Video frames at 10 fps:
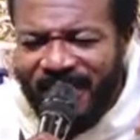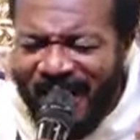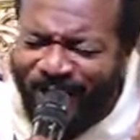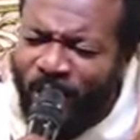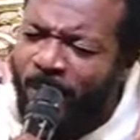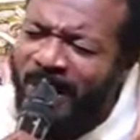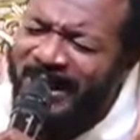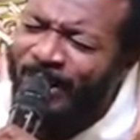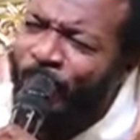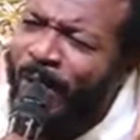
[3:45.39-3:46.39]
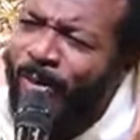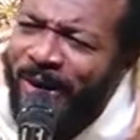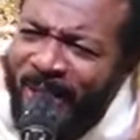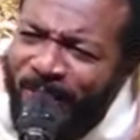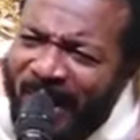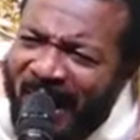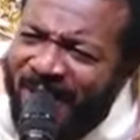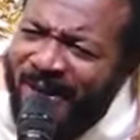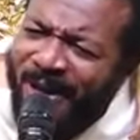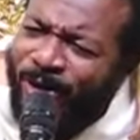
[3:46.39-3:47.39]
And somebody said to me, Brother Ebuka,
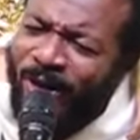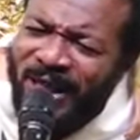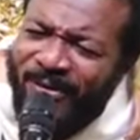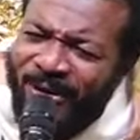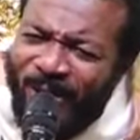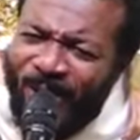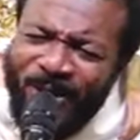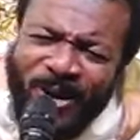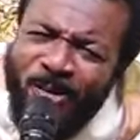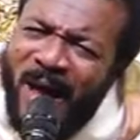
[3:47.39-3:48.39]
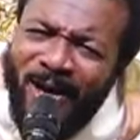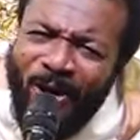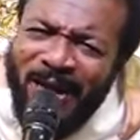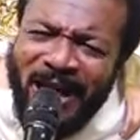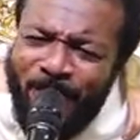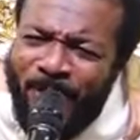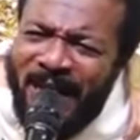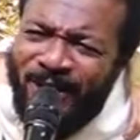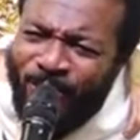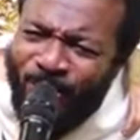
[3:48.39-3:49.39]
you don't even know where God has
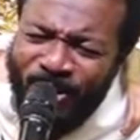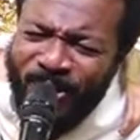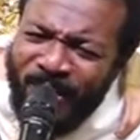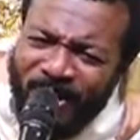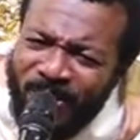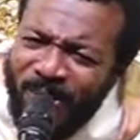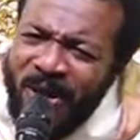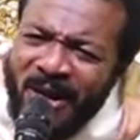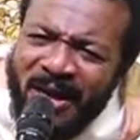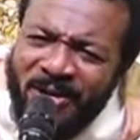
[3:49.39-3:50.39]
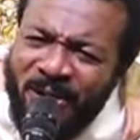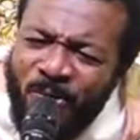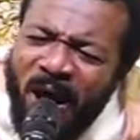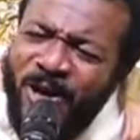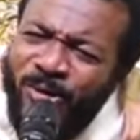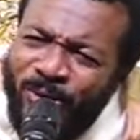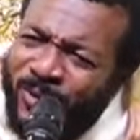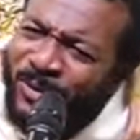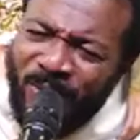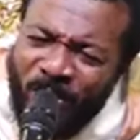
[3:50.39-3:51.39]
placed you. The way you
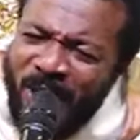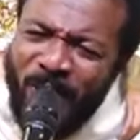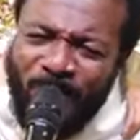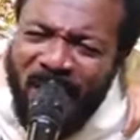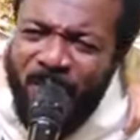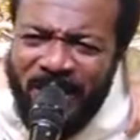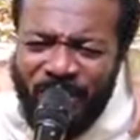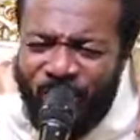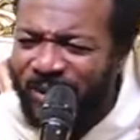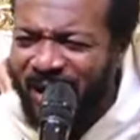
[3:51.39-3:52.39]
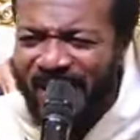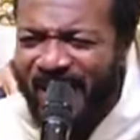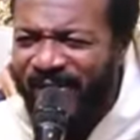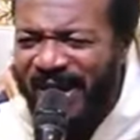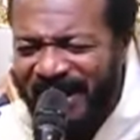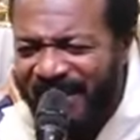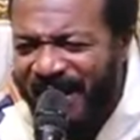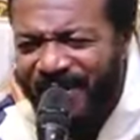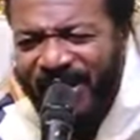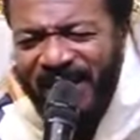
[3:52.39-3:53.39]
do, the way you play with the children, everything.
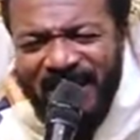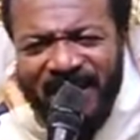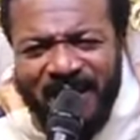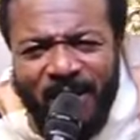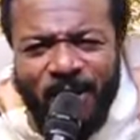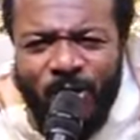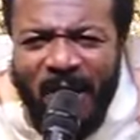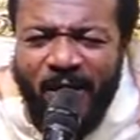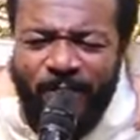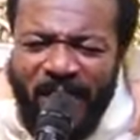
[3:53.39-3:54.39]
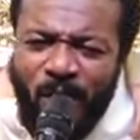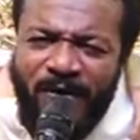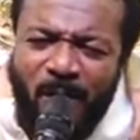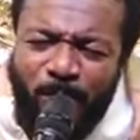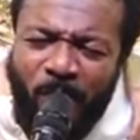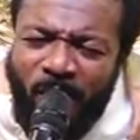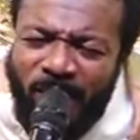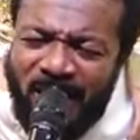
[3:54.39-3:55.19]
You are the friend of the poor, the